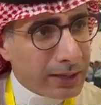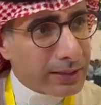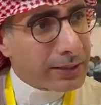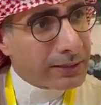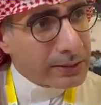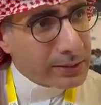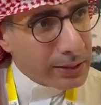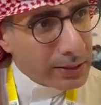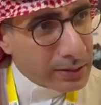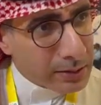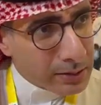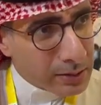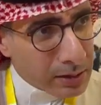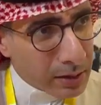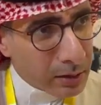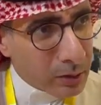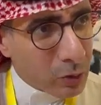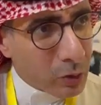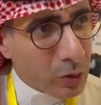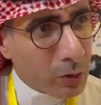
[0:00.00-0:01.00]
and indeed
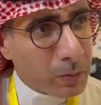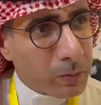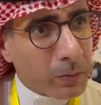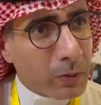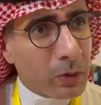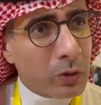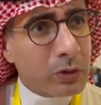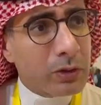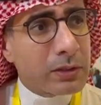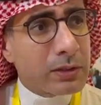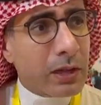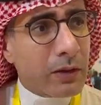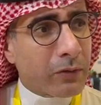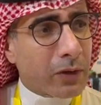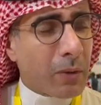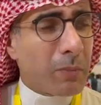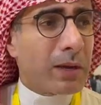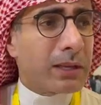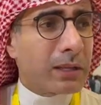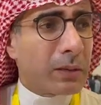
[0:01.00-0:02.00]
Europe, couldn't
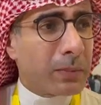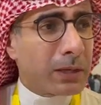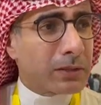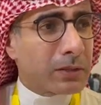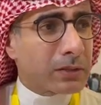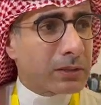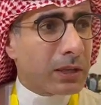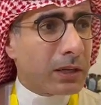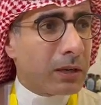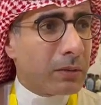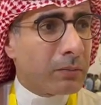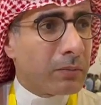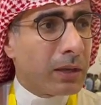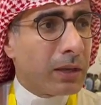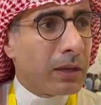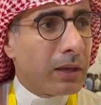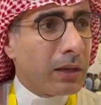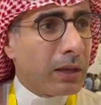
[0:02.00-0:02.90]
have come at a better time,